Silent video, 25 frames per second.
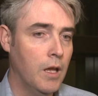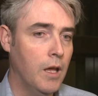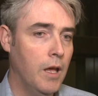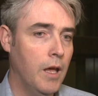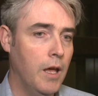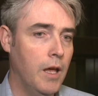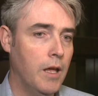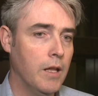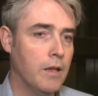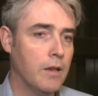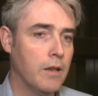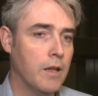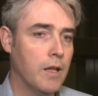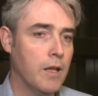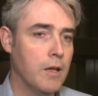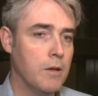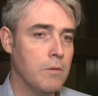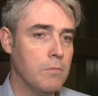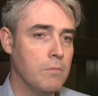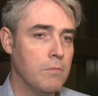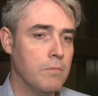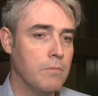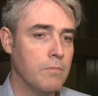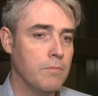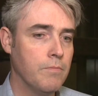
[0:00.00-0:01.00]

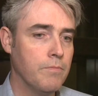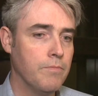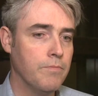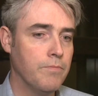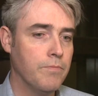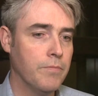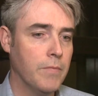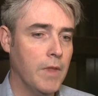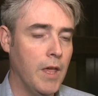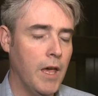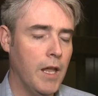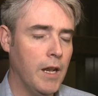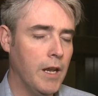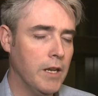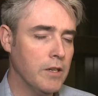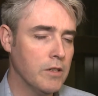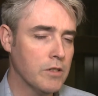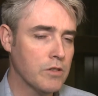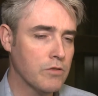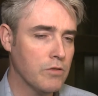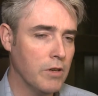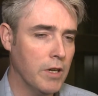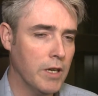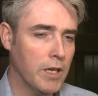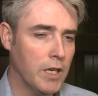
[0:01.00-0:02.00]
And I just
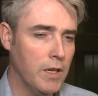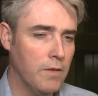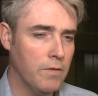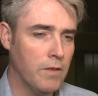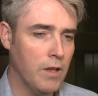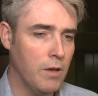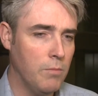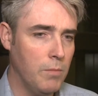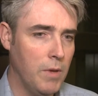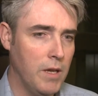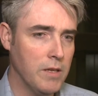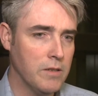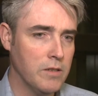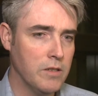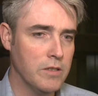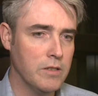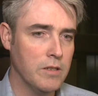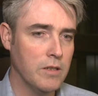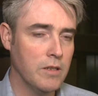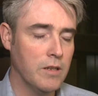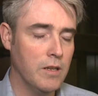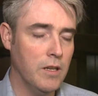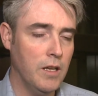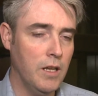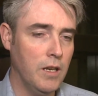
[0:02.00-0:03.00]
try and give that message
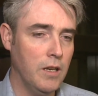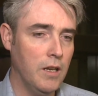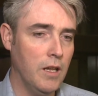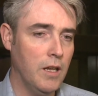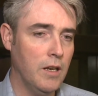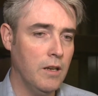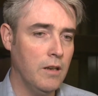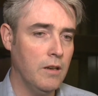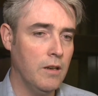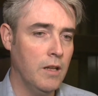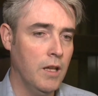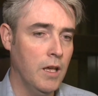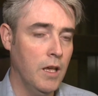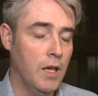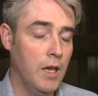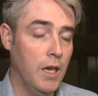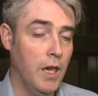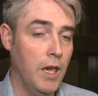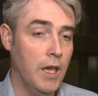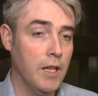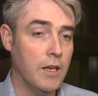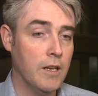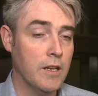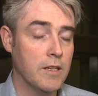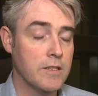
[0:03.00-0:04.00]
in
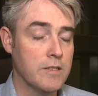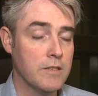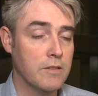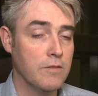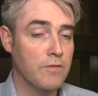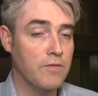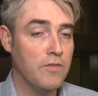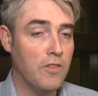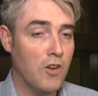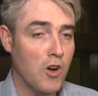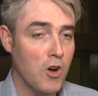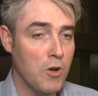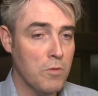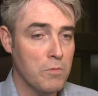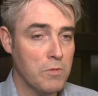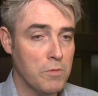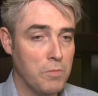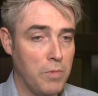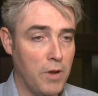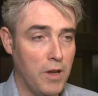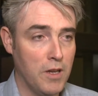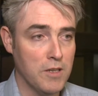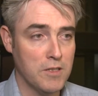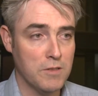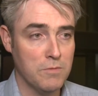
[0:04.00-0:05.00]
as informed
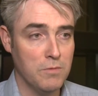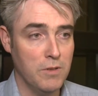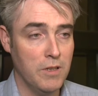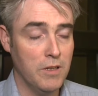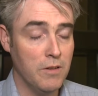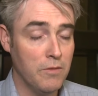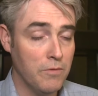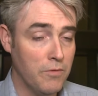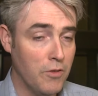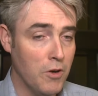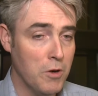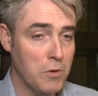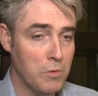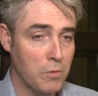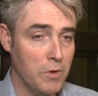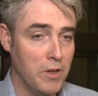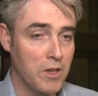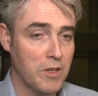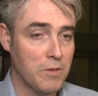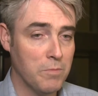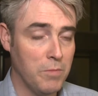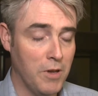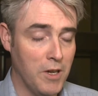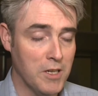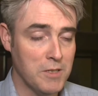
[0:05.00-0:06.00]
way
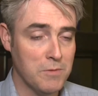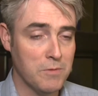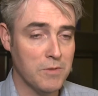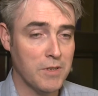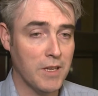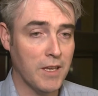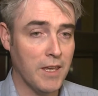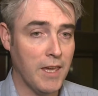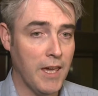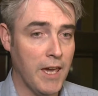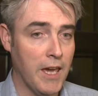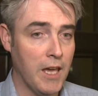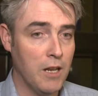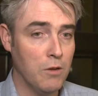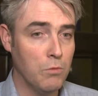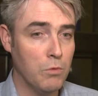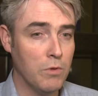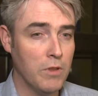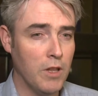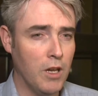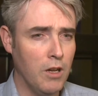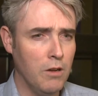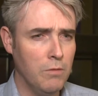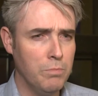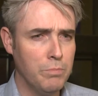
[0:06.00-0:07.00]
as possible as I can,
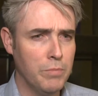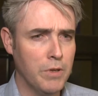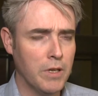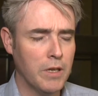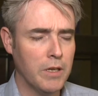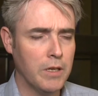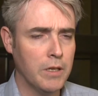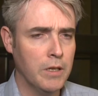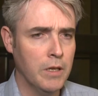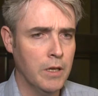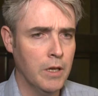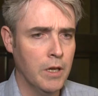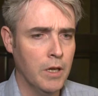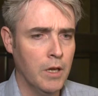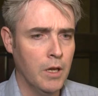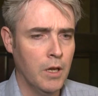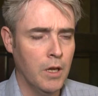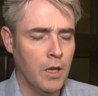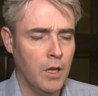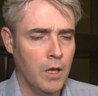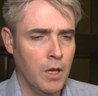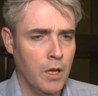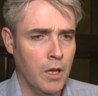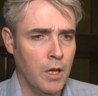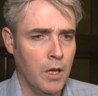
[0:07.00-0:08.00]
without being
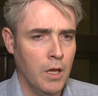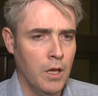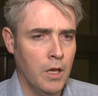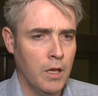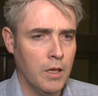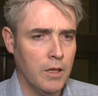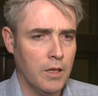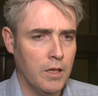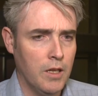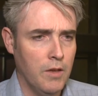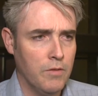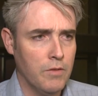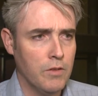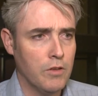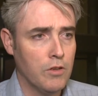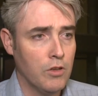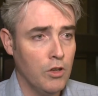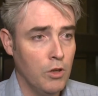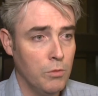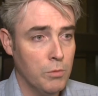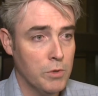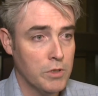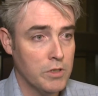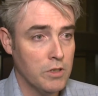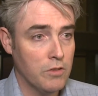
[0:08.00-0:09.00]
given
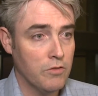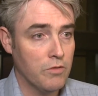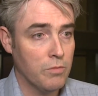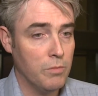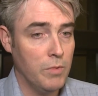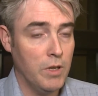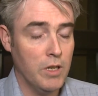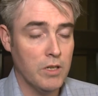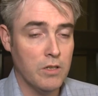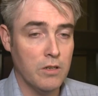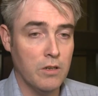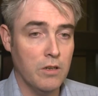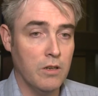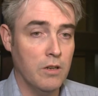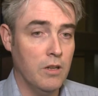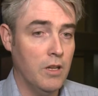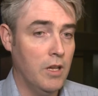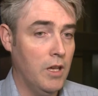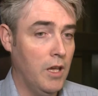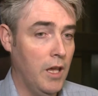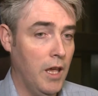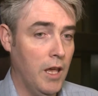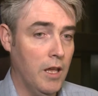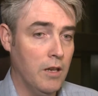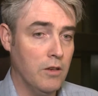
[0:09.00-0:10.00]
too much information,
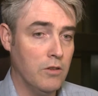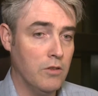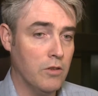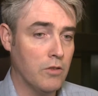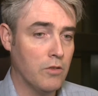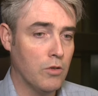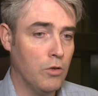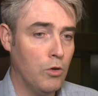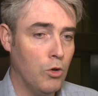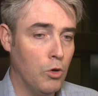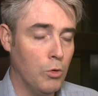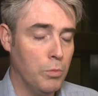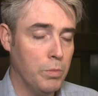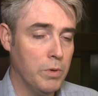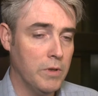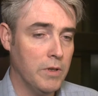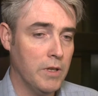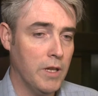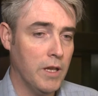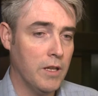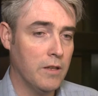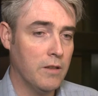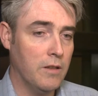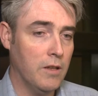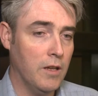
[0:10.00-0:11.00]
and just hoping
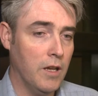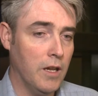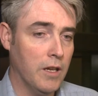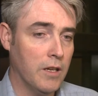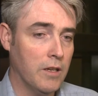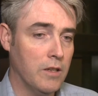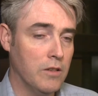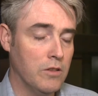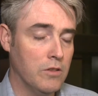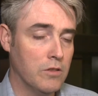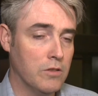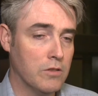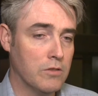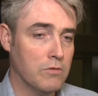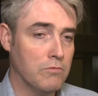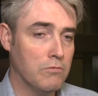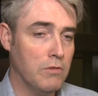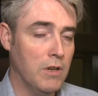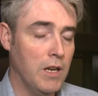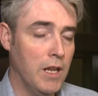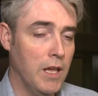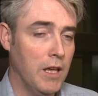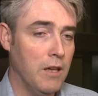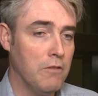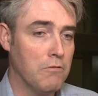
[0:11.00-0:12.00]
that I can just
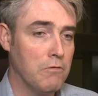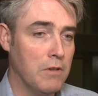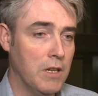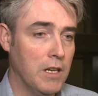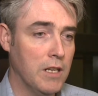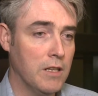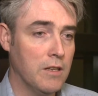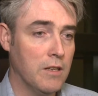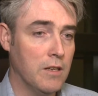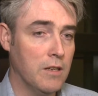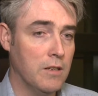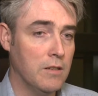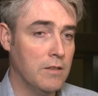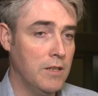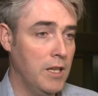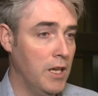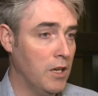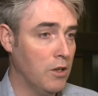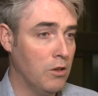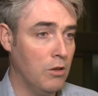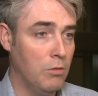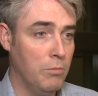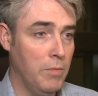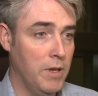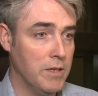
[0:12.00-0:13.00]
relay really the
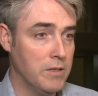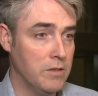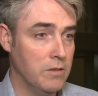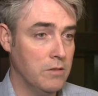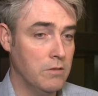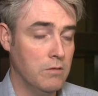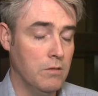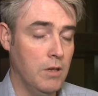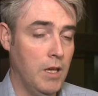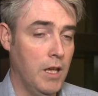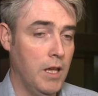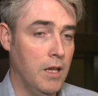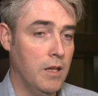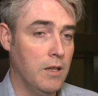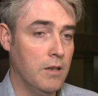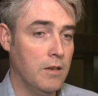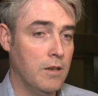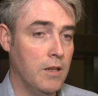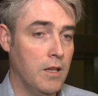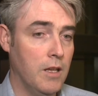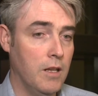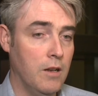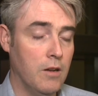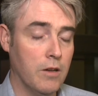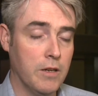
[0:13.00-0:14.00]
take-home message. And
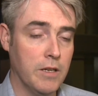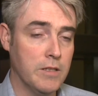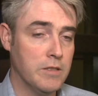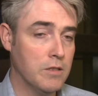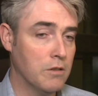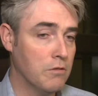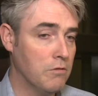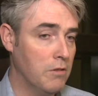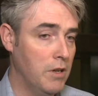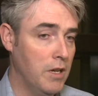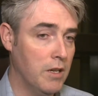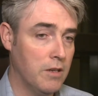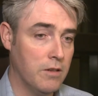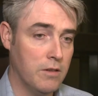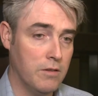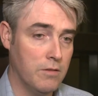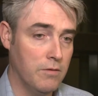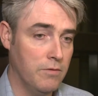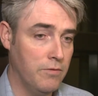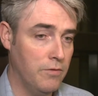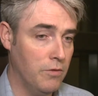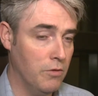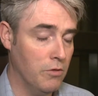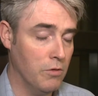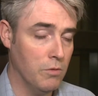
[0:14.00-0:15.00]
look, it's a great
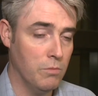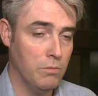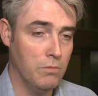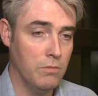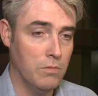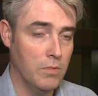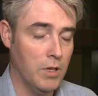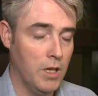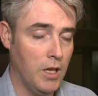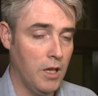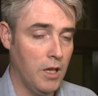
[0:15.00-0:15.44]
forum.